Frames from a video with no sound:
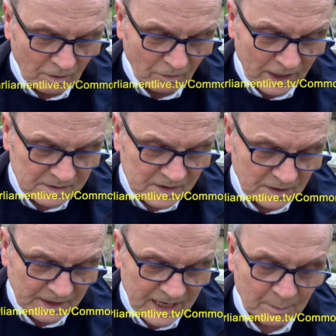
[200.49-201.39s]
That's
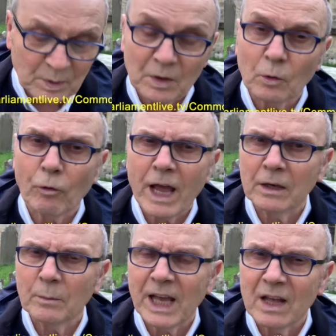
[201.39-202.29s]
going to happen
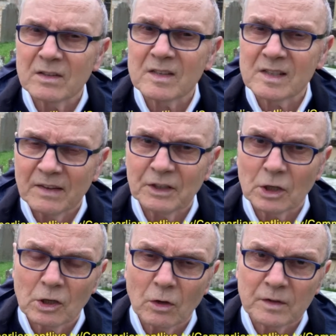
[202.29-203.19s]
around about 7
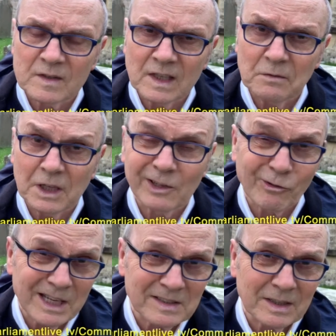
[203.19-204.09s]
o'clock this evening. A
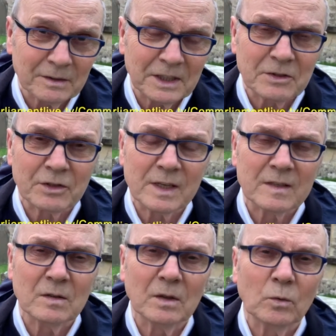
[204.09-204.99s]
great deal of
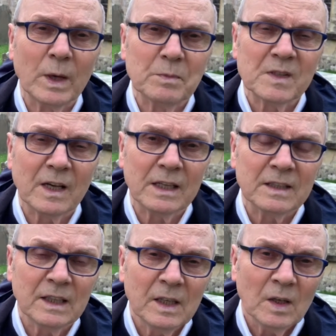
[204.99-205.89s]
interest on the website
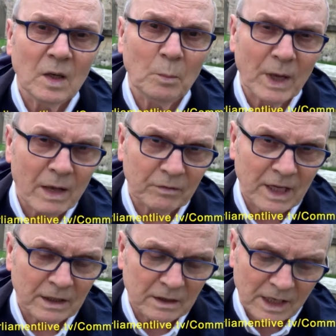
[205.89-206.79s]
about
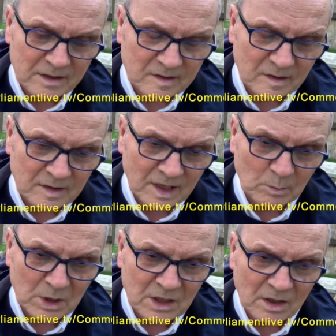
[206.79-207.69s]
that yesterday,
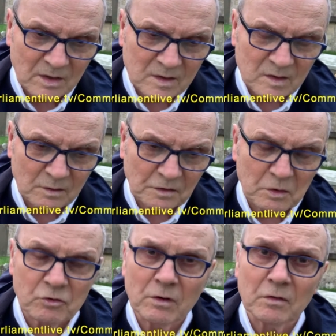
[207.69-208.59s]
because the
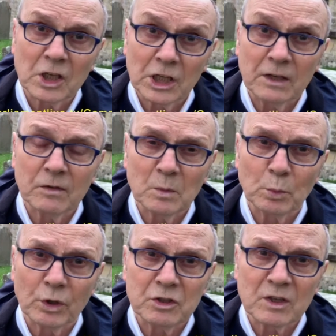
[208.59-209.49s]
future of Cleveland
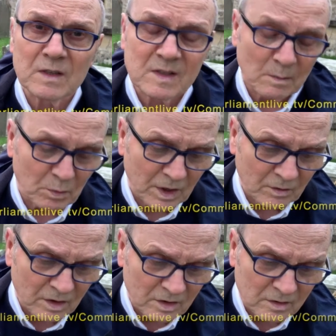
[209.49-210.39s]
Bridge is
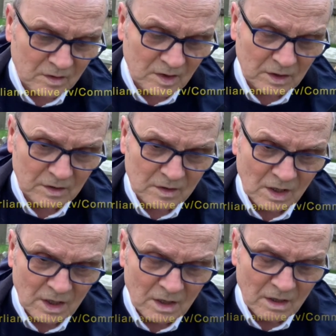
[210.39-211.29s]
something that concerns
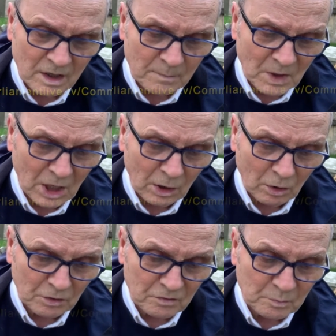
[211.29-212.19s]
a
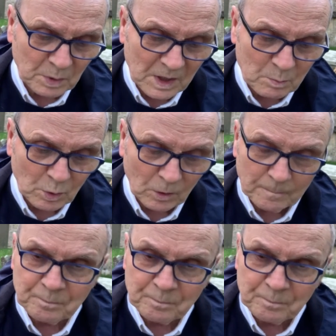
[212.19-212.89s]
lot of people.